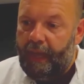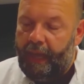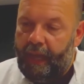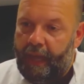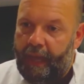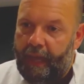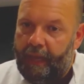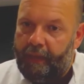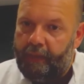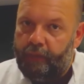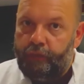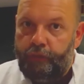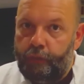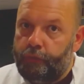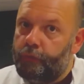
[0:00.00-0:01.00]
And
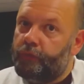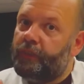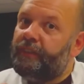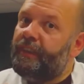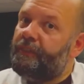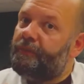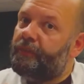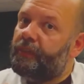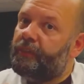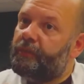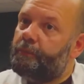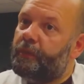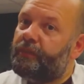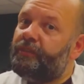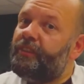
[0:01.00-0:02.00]
due to the different
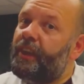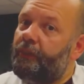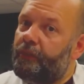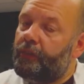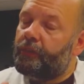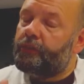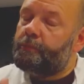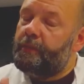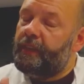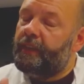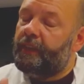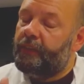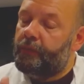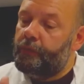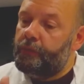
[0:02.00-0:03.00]
materials
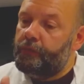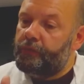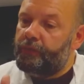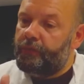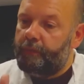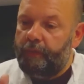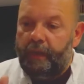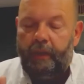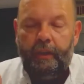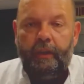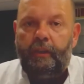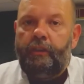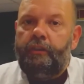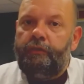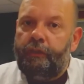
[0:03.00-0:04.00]
being used,
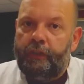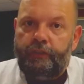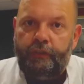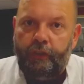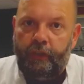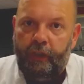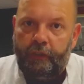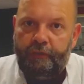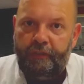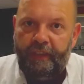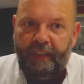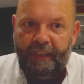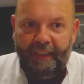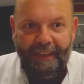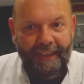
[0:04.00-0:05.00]
trust your gut
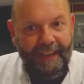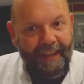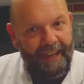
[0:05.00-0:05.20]
feeling.